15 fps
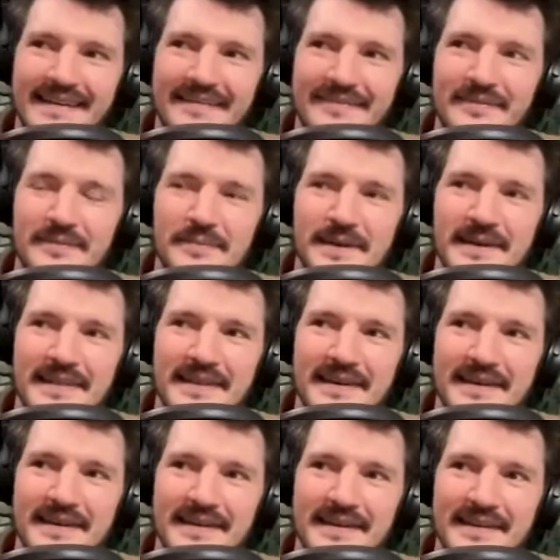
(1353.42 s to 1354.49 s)
for me,
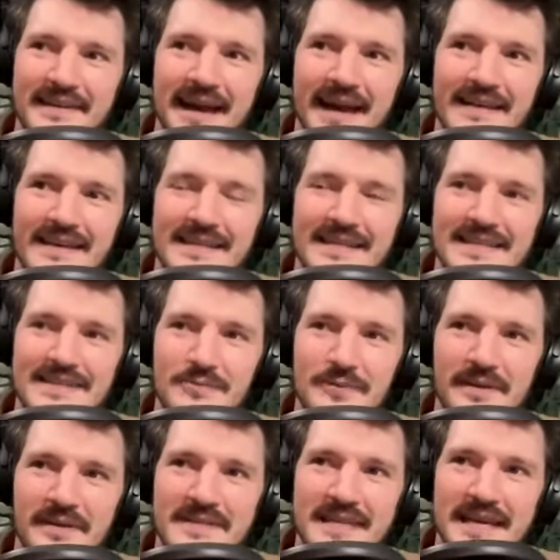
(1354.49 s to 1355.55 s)
the 90s
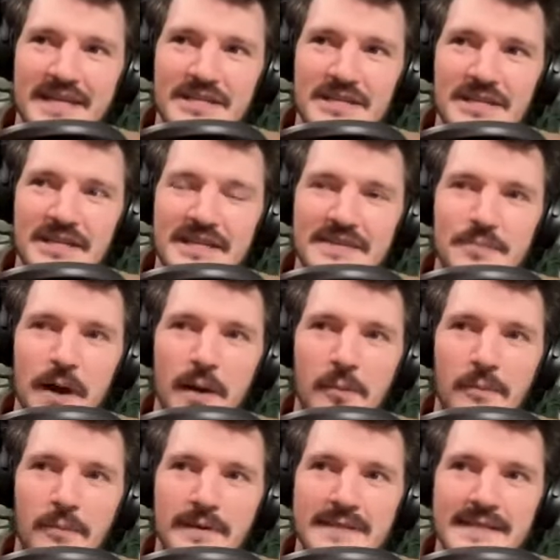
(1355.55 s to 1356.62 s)
realization is
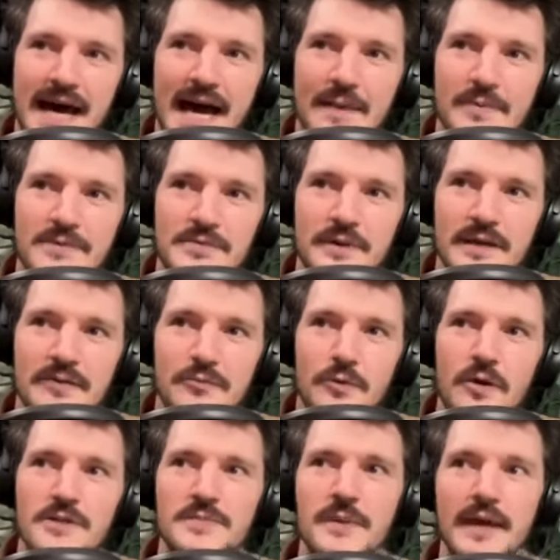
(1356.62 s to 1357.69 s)
probably a tie between
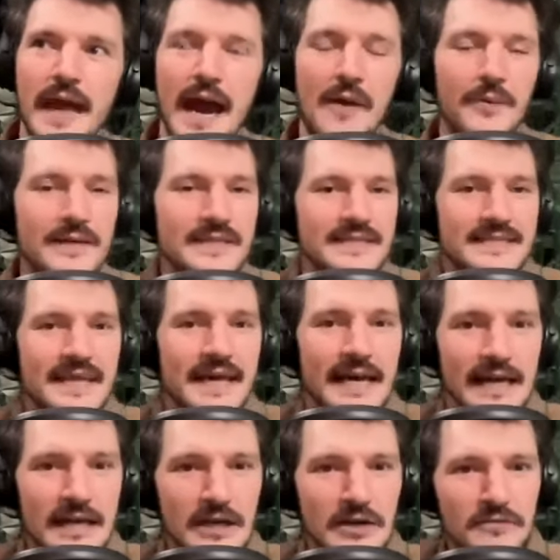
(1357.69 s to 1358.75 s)
Rose McGowan's
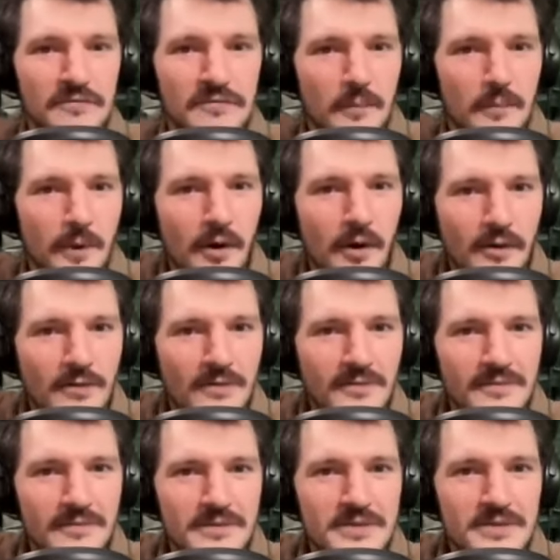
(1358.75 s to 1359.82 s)
like football
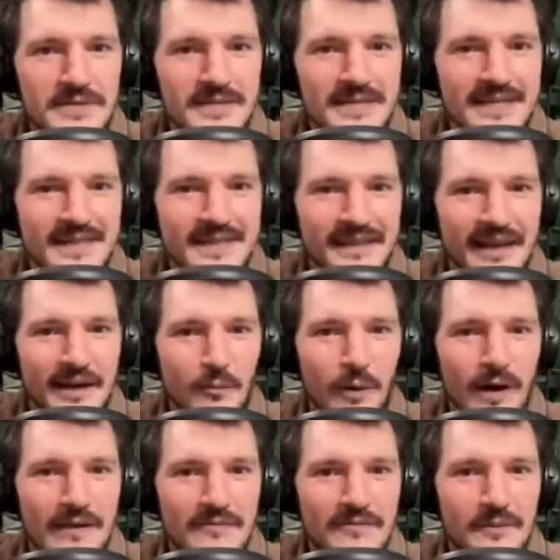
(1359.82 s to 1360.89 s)
jersey, the like
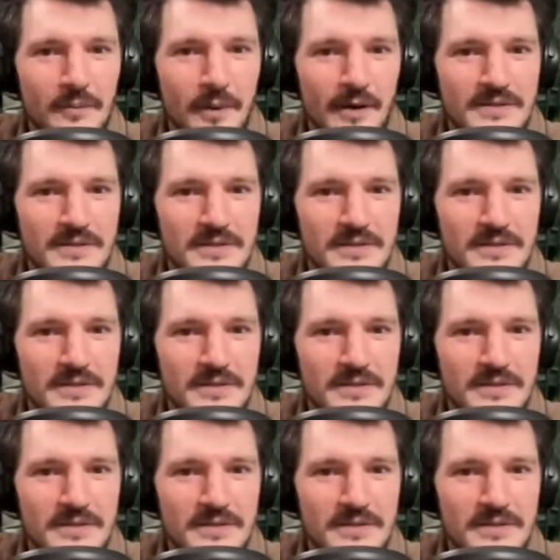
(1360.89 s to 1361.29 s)
white football